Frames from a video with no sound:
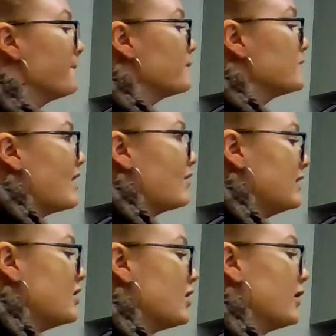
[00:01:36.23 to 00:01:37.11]
down
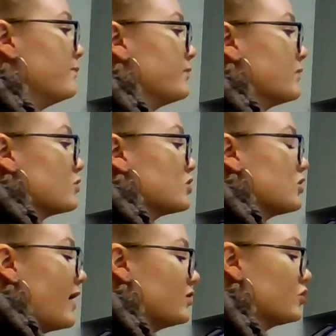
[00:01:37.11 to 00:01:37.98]
here so
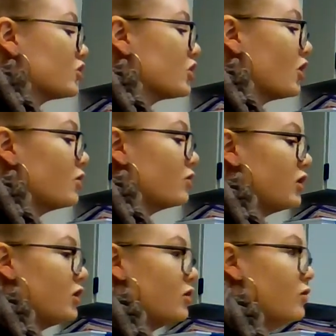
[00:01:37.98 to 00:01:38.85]
I can show
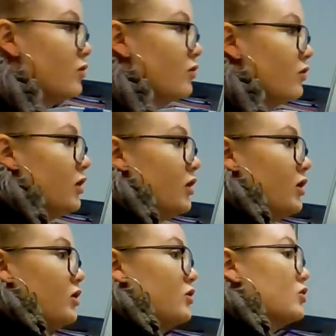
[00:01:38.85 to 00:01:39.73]
you
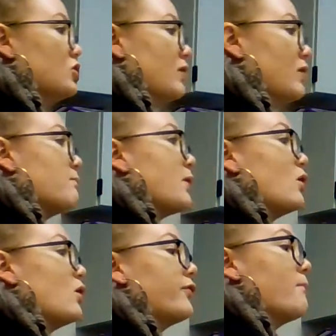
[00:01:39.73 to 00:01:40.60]
doing
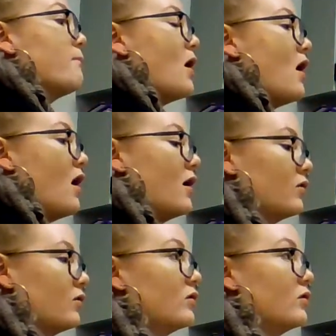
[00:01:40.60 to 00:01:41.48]
both the
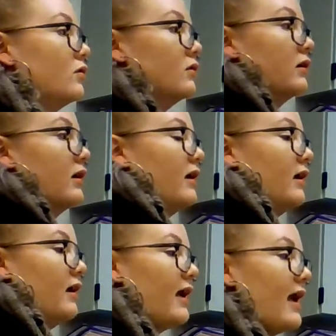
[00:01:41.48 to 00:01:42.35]
model
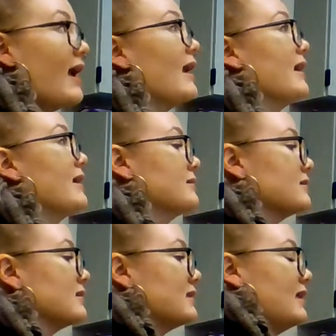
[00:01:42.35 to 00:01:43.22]
and
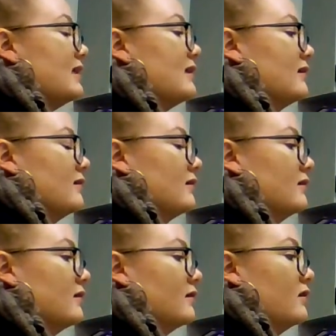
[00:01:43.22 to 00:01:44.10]
the
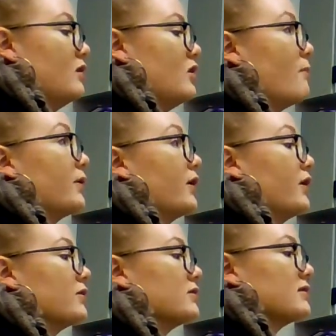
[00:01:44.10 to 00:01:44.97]

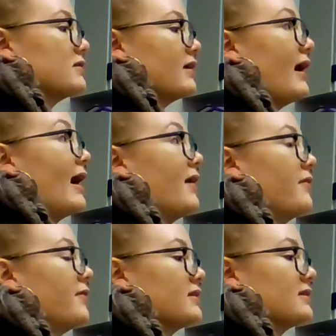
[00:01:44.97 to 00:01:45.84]
numbers
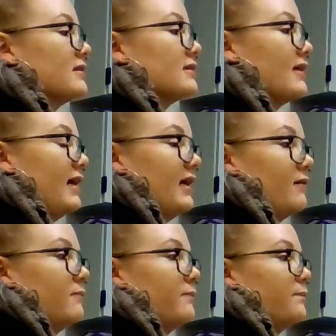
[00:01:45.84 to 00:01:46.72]
at the
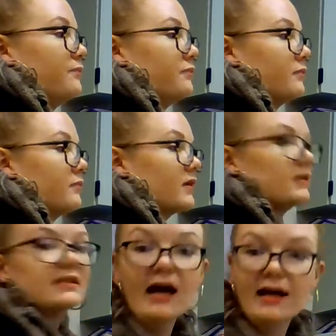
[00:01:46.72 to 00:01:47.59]
same
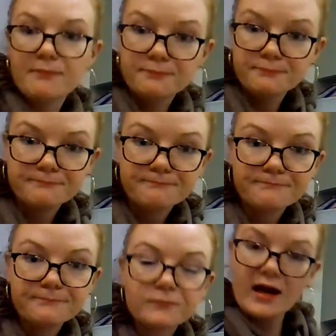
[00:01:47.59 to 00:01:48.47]
time.
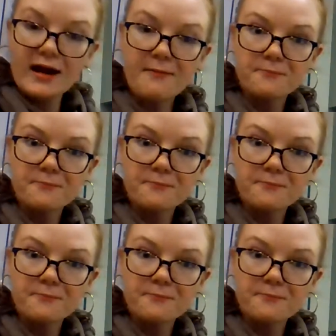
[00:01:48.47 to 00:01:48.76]
Okay?